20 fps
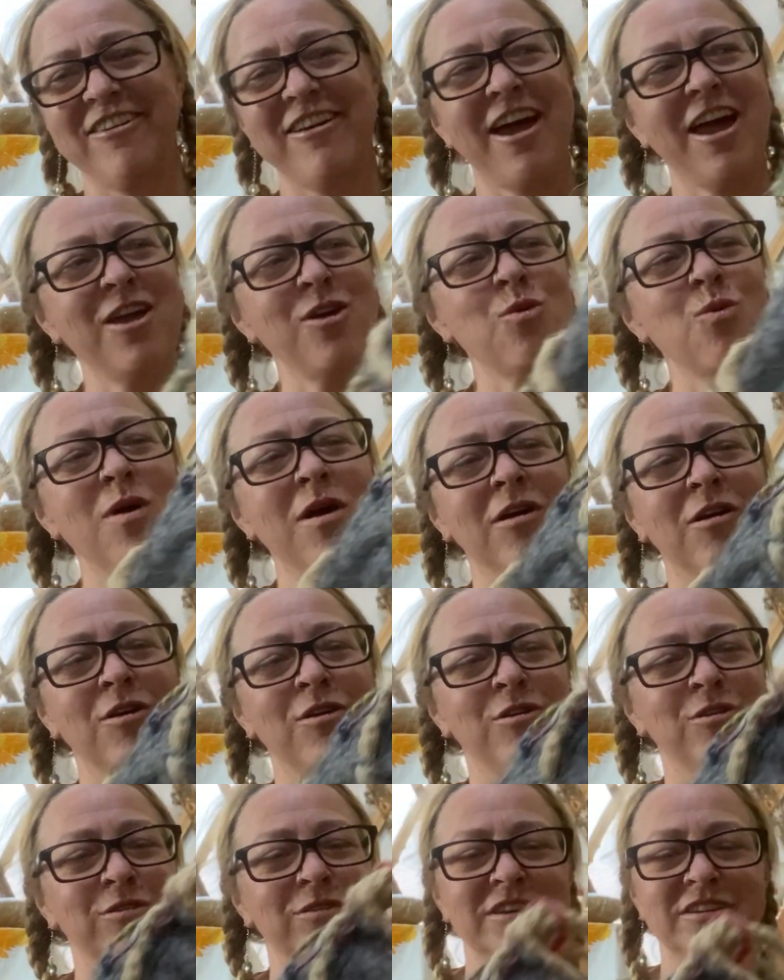
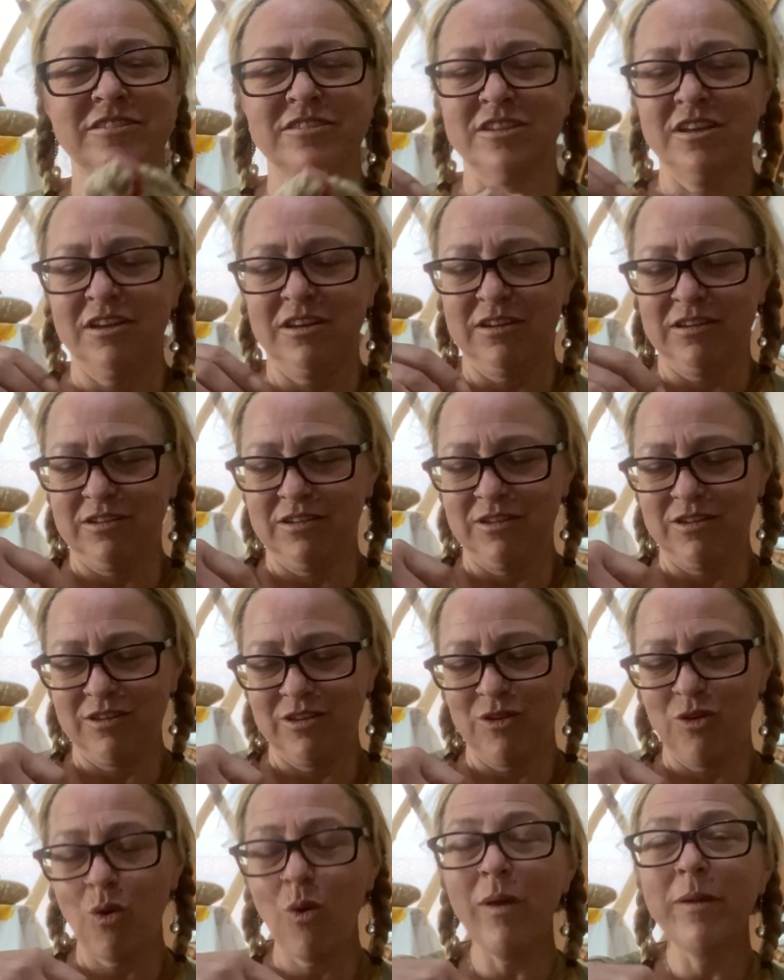Hayawako is a
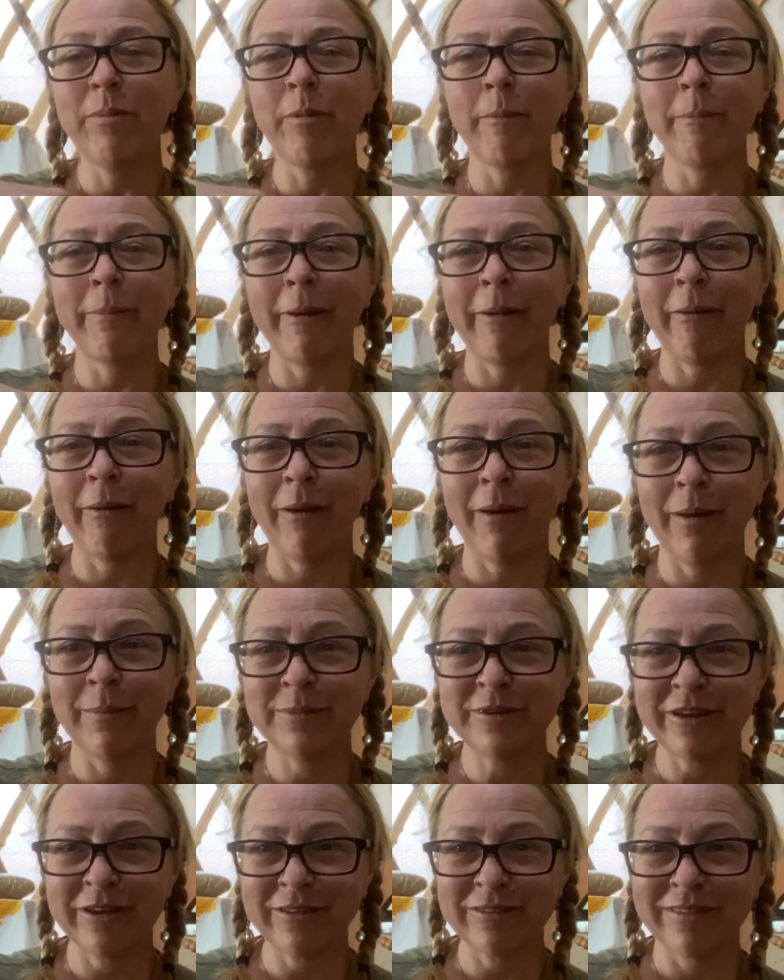Kuiper belt
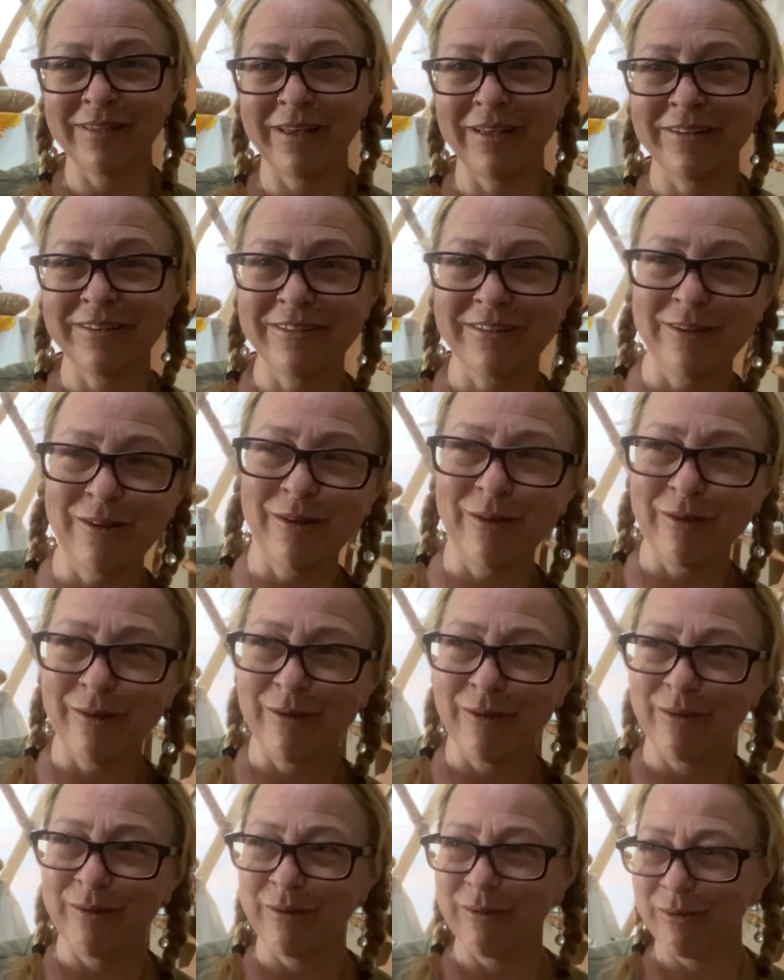object that
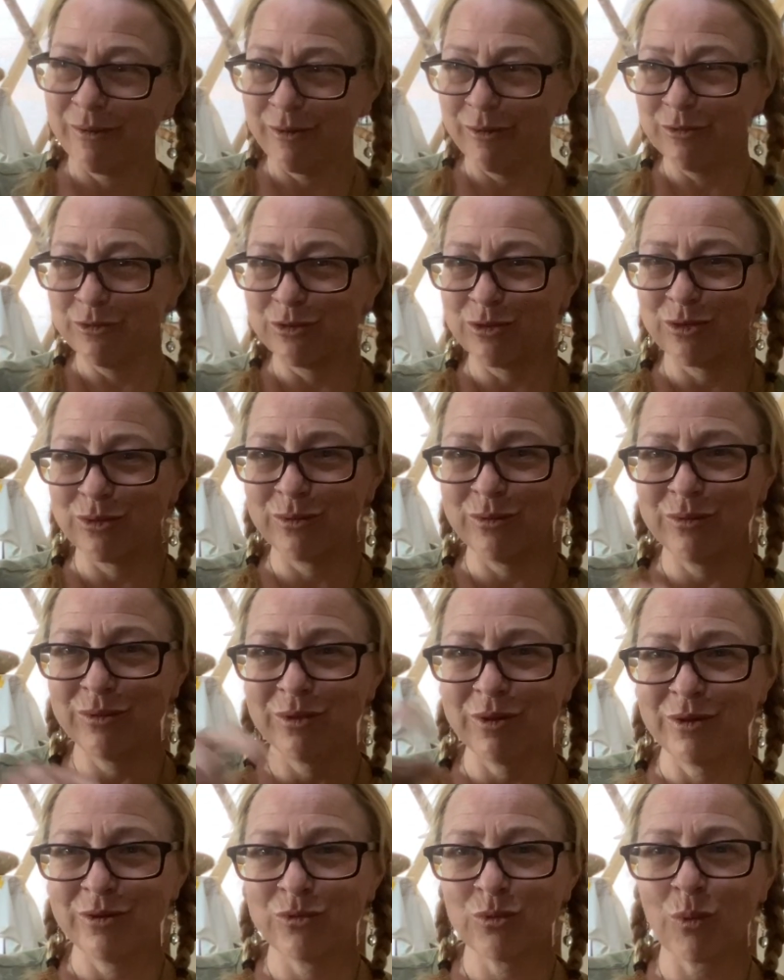goes through
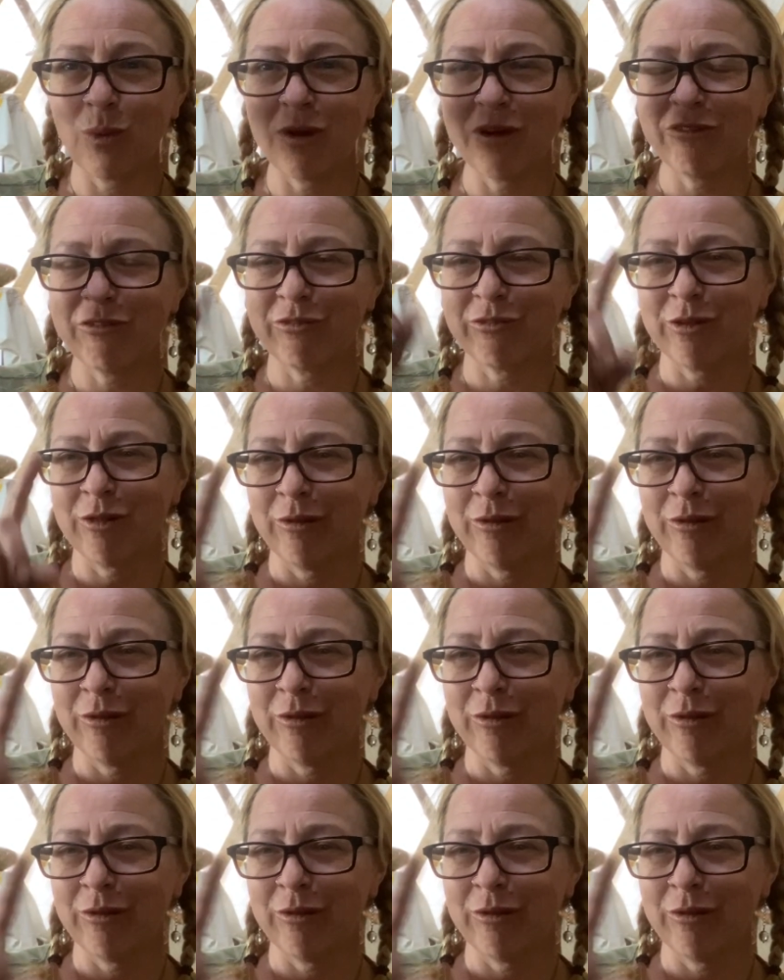a dwarf